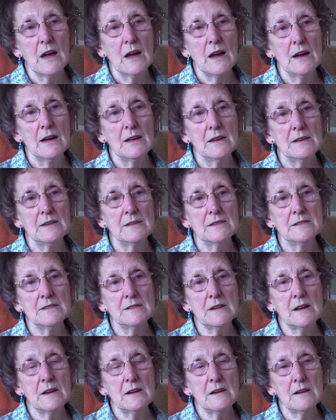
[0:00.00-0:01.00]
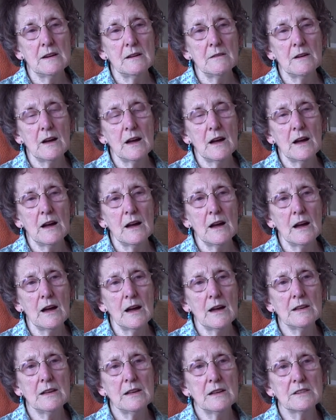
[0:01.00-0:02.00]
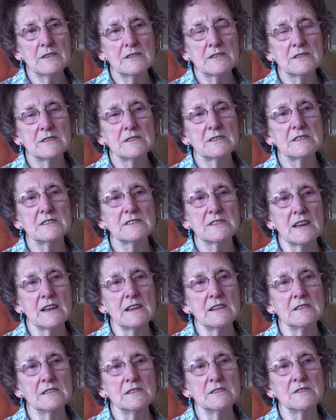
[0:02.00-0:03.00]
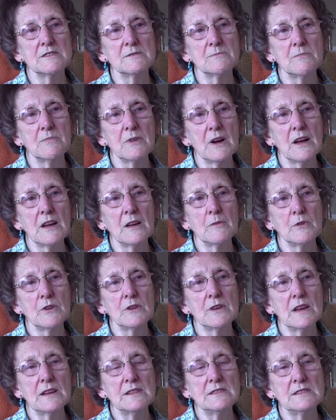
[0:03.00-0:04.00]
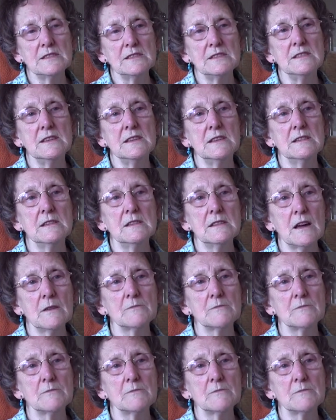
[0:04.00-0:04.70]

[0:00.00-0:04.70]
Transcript: And uh, I had decided by about 19,